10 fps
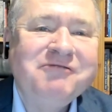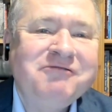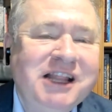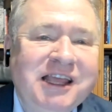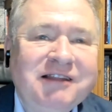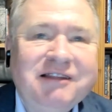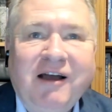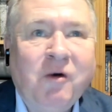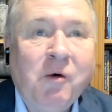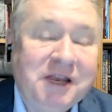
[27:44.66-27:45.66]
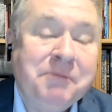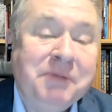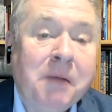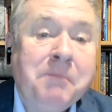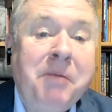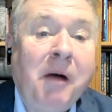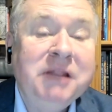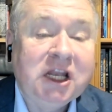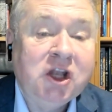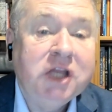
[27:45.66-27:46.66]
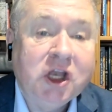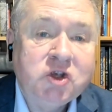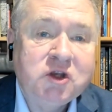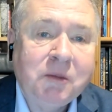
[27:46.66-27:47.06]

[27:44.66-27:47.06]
really, or it didn't become public knowledge